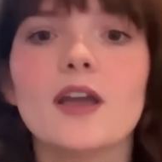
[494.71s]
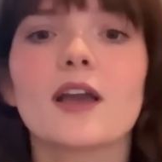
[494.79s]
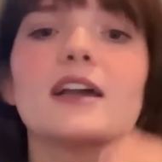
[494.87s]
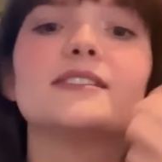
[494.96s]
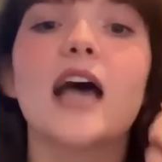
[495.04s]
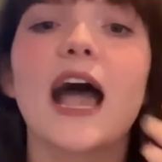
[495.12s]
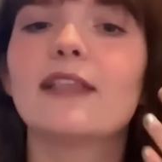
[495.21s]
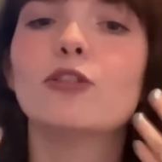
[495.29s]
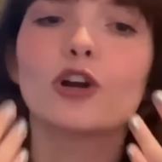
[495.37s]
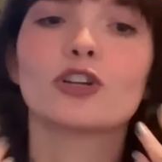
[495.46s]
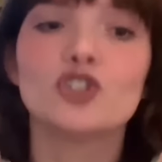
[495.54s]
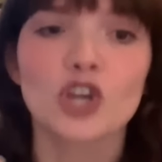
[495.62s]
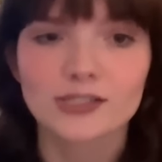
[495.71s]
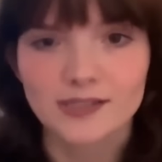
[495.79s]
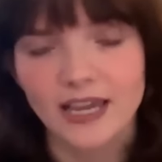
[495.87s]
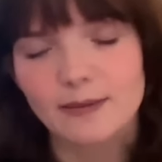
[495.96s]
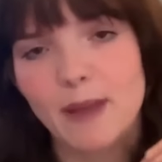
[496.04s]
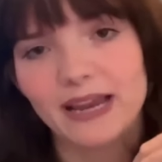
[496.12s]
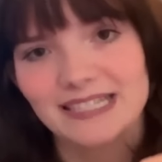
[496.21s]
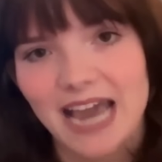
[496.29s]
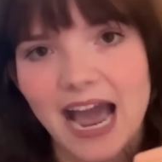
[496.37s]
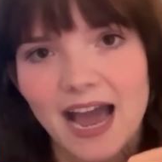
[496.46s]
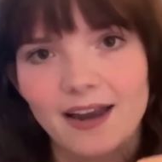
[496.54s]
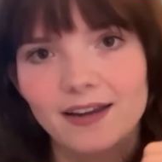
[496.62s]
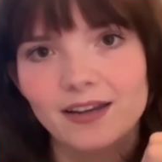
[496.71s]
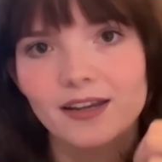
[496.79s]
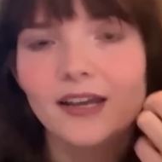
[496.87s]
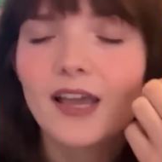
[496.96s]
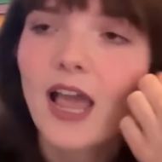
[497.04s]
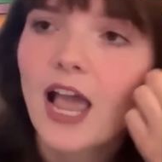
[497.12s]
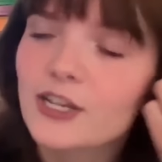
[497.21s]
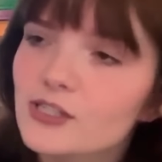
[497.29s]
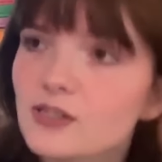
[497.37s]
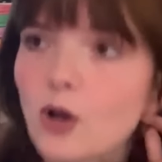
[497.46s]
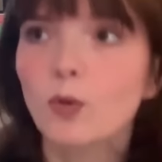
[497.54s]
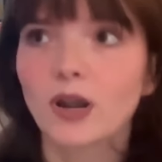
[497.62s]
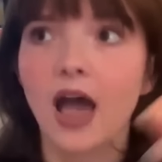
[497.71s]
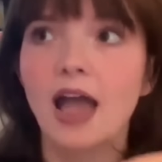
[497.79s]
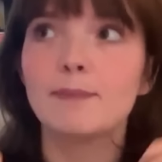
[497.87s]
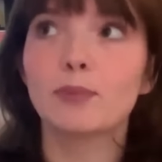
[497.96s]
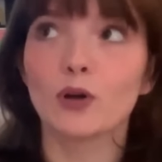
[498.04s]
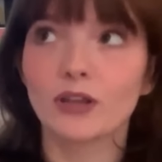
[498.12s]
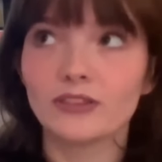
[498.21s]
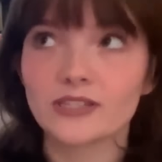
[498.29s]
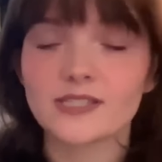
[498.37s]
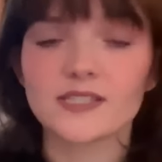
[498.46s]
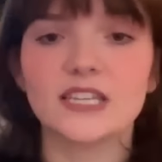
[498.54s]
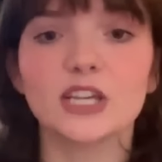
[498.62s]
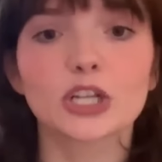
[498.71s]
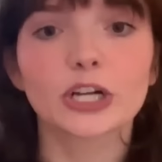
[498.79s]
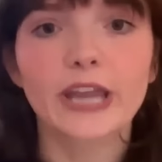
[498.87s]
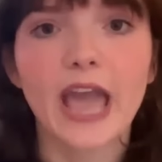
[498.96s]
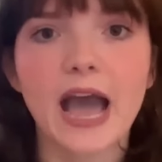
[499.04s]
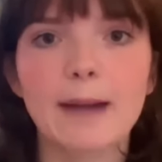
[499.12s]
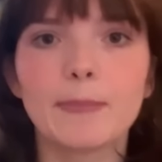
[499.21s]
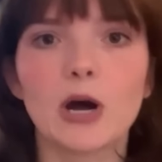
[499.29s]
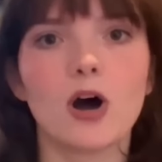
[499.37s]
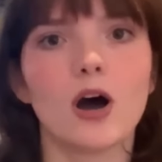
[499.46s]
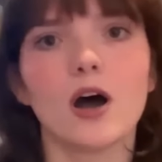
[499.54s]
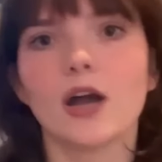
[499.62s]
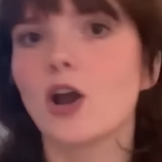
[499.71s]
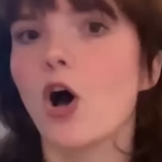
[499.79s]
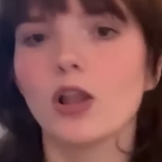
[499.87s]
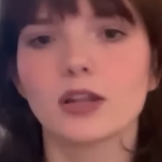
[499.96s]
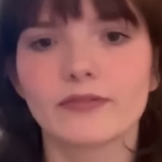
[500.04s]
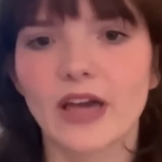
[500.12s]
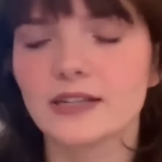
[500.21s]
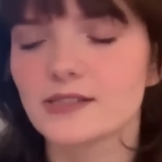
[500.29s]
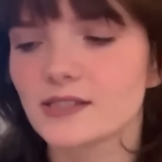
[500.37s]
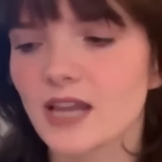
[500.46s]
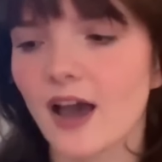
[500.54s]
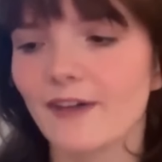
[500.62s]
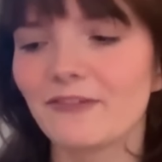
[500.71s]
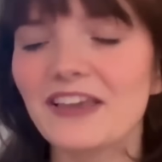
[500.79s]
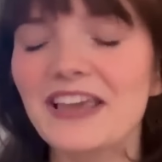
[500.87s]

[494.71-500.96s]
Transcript: Because I look just like my dad. And so yeah. when I put the Steeler cap on, all of that stuff,